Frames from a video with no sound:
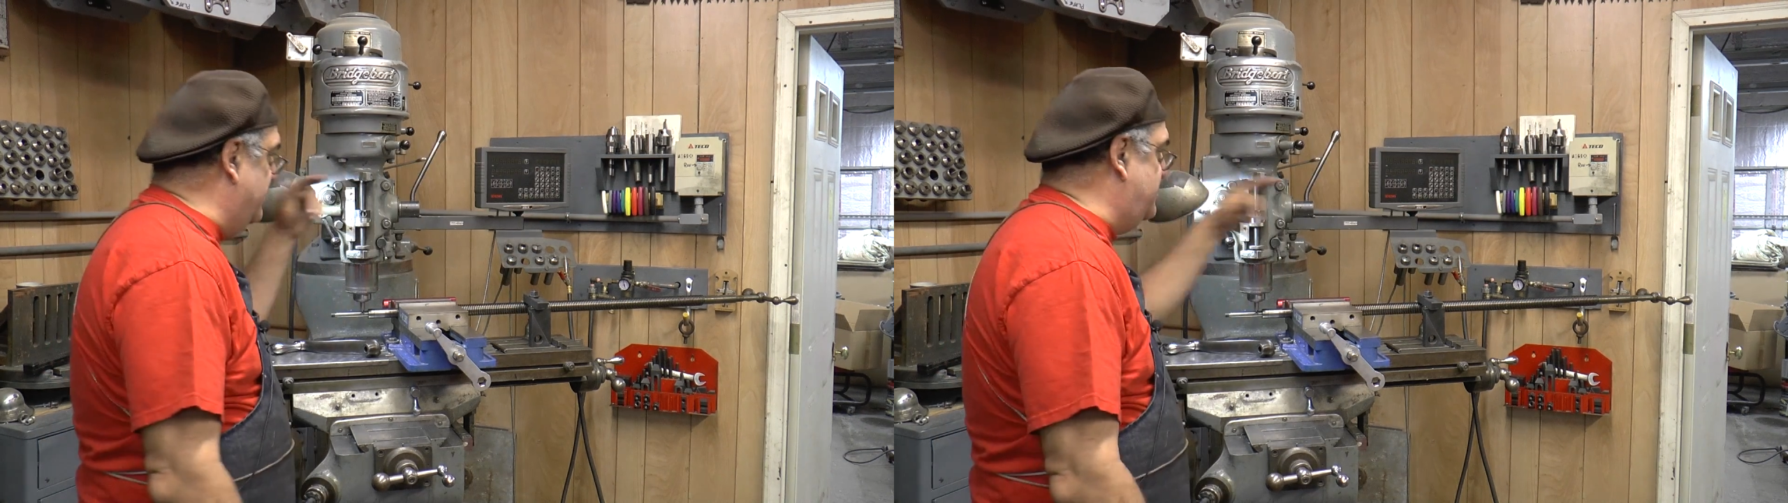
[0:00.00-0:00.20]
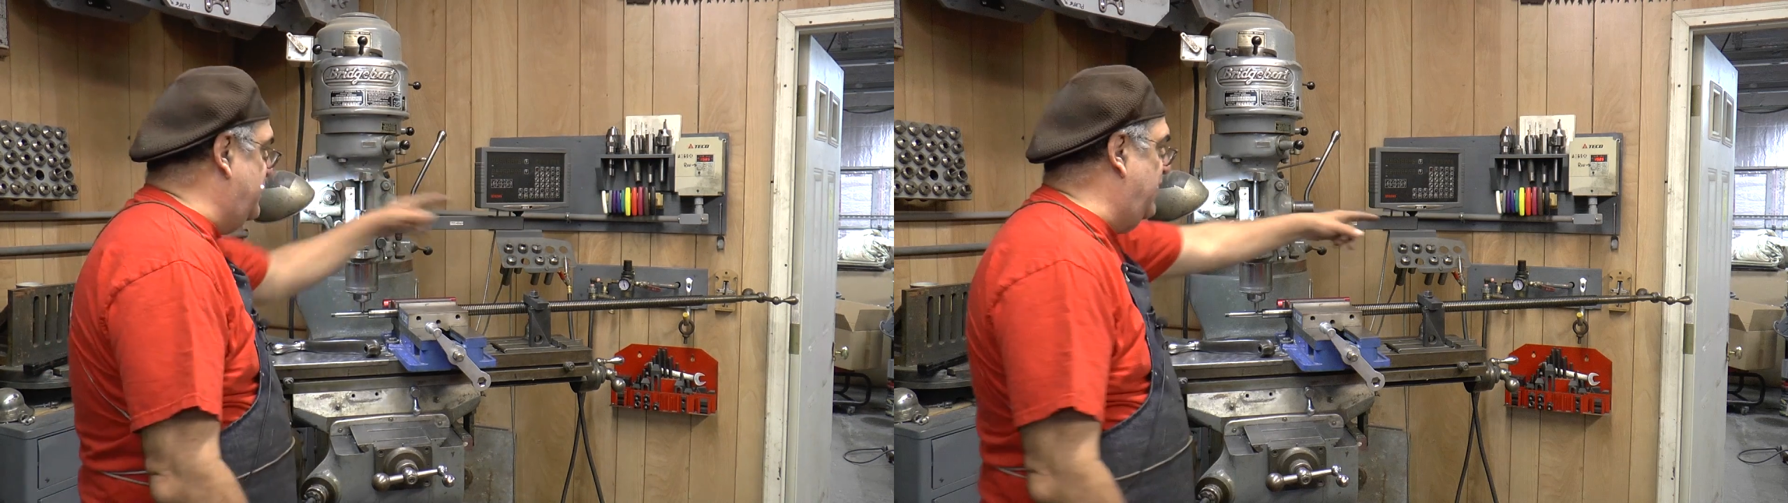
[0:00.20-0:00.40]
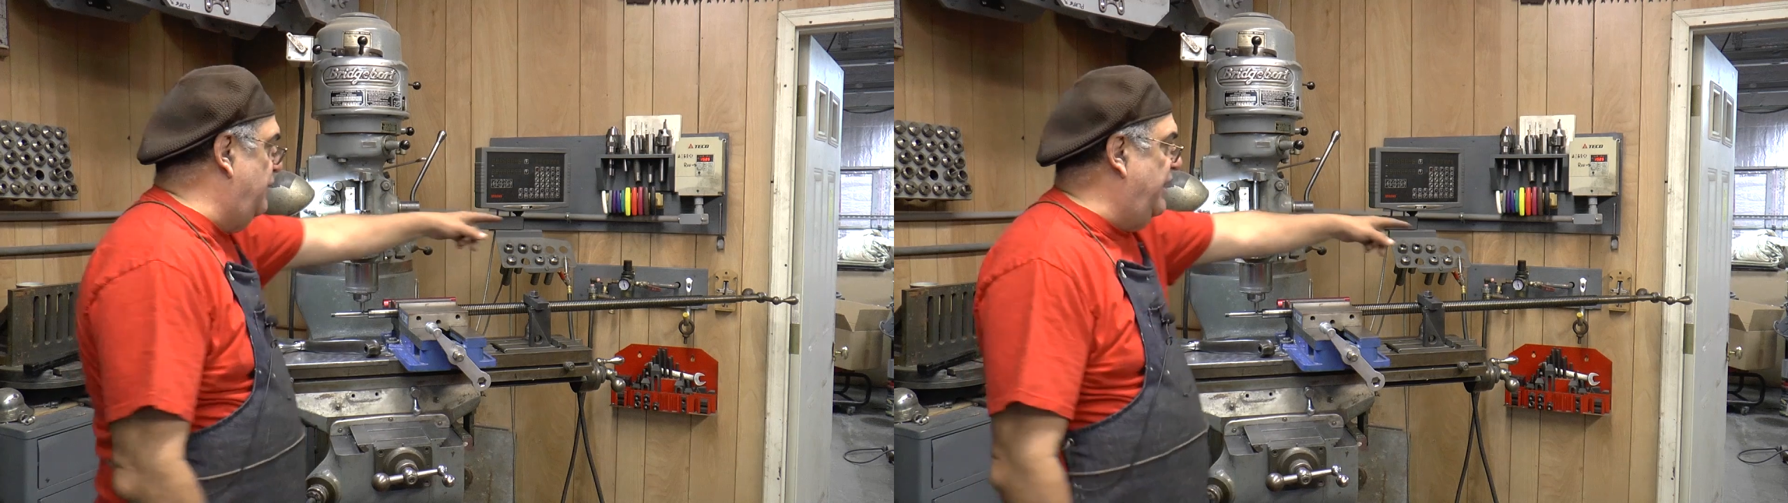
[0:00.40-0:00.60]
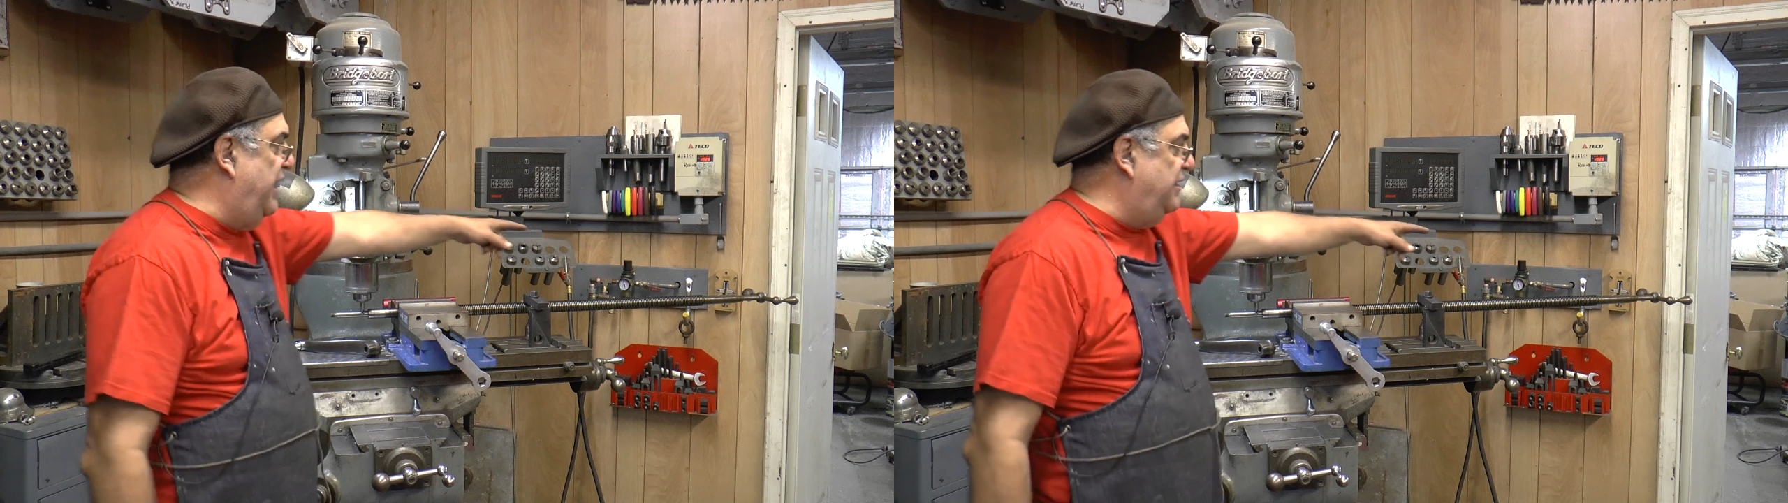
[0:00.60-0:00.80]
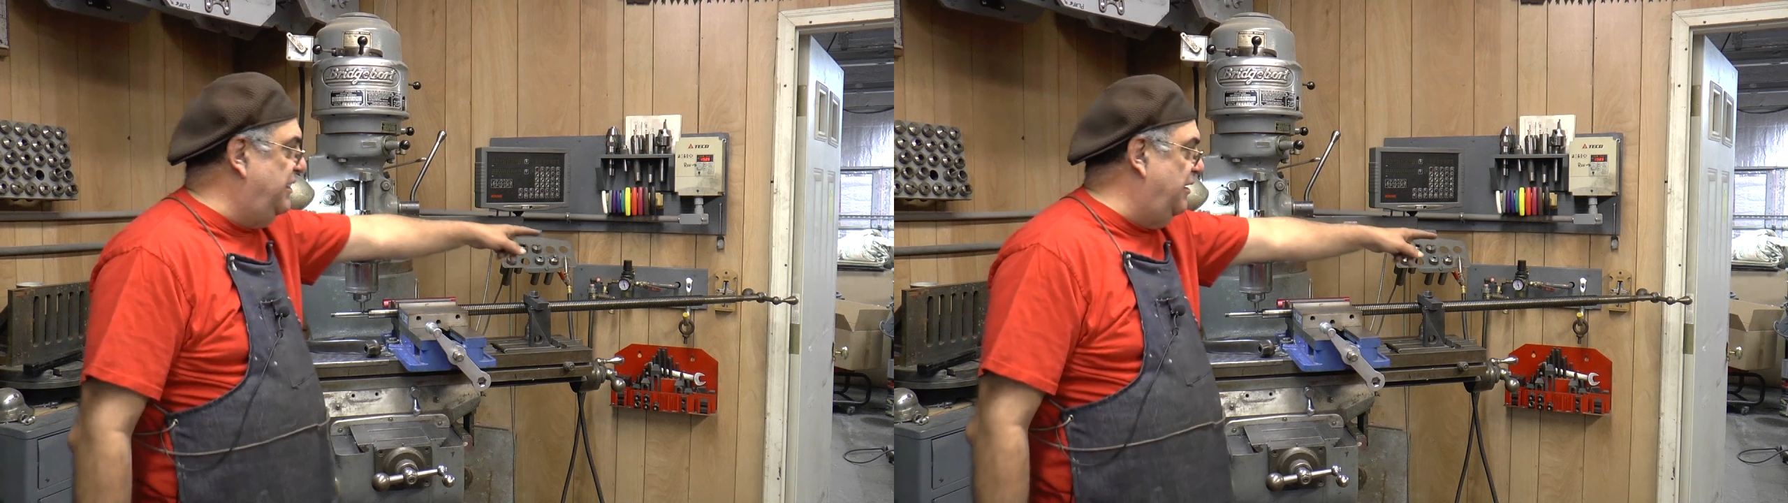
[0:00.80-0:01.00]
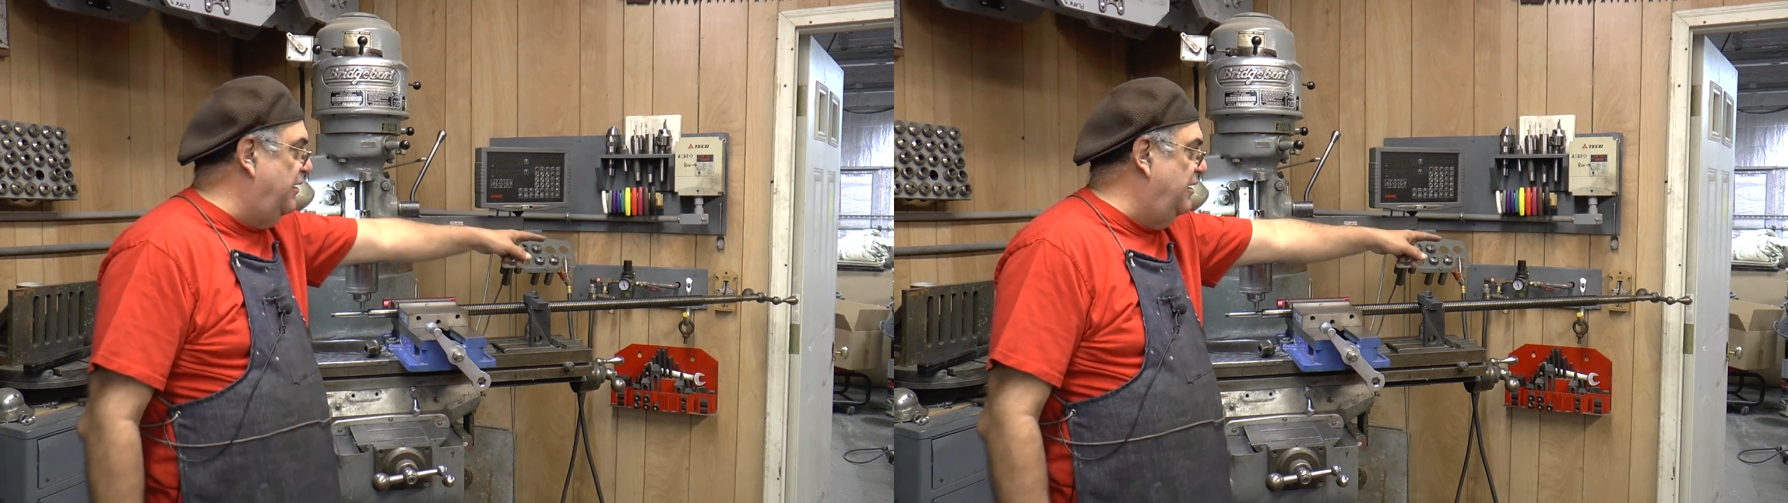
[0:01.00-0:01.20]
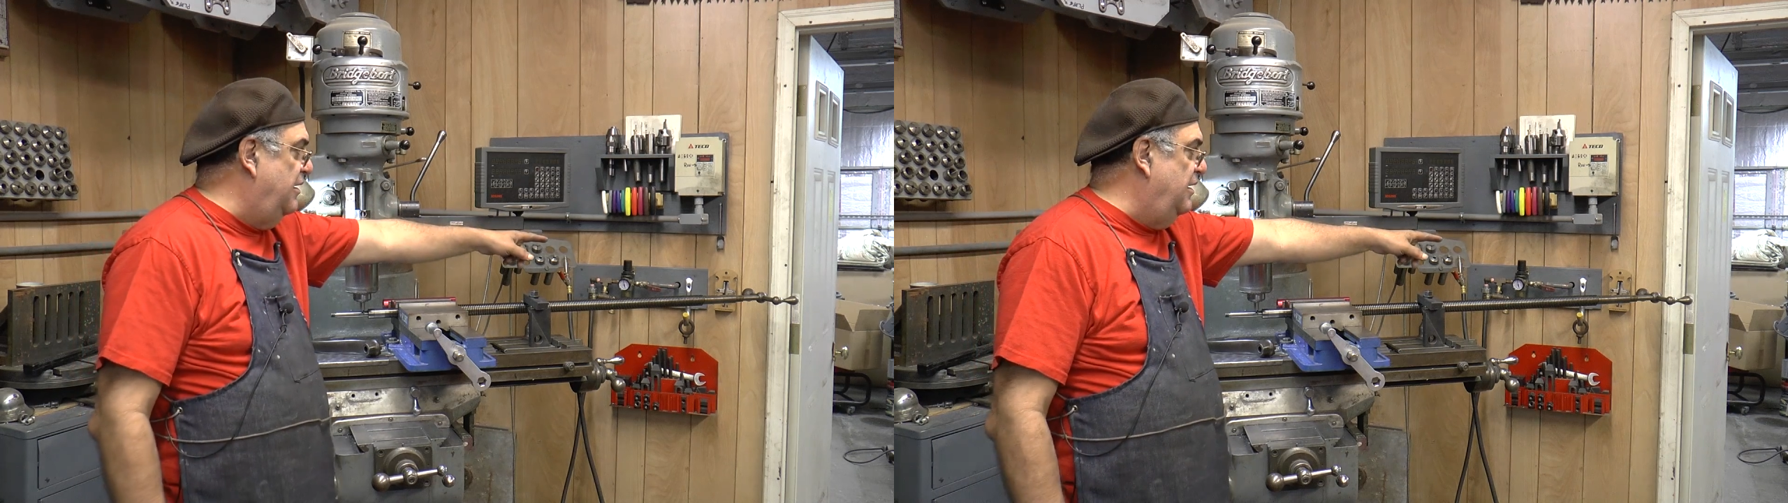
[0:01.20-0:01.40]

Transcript: It's sticking way out there